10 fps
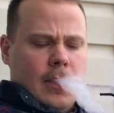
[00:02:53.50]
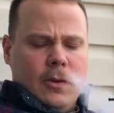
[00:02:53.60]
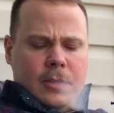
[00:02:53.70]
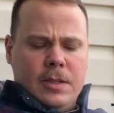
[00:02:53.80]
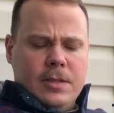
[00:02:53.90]

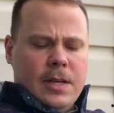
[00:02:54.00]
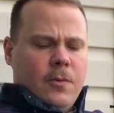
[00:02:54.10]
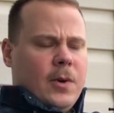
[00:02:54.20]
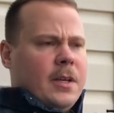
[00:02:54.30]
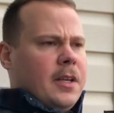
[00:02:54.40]
Of course, there's that
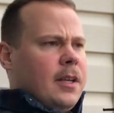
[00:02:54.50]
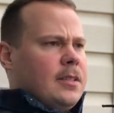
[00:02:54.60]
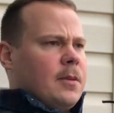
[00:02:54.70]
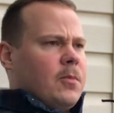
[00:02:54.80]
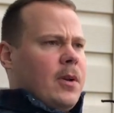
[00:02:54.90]
wind
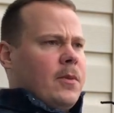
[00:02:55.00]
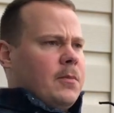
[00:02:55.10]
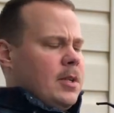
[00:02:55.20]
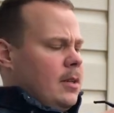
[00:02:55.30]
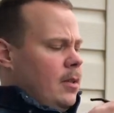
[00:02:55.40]
kicks up right when
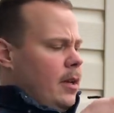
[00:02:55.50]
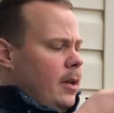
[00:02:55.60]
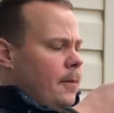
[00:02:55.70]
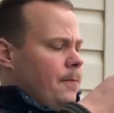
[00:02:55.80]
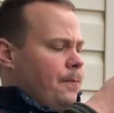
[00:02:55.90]
I'm trying to light it.